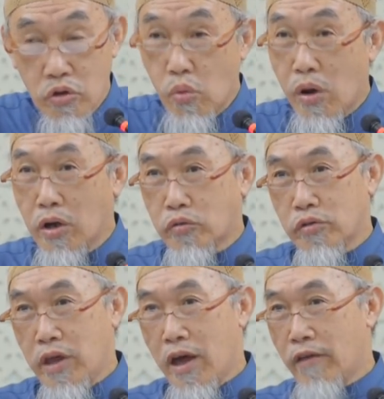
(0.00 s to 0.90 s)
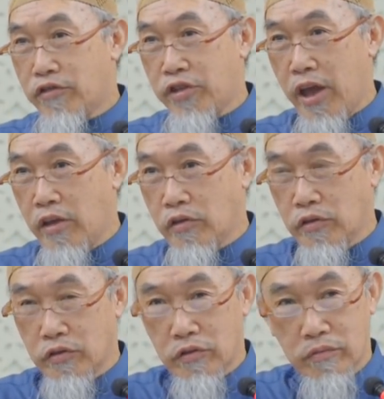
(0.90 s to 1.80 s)
The world today has
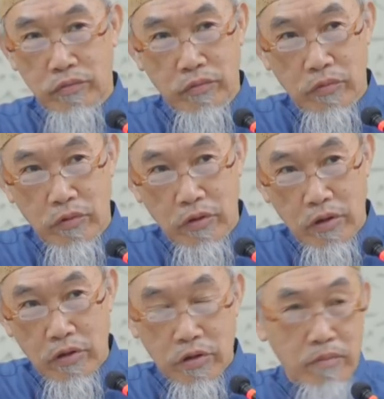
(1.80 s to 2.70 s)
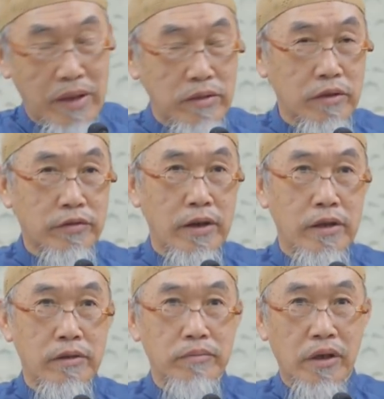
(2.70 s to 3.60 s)
changed tremendously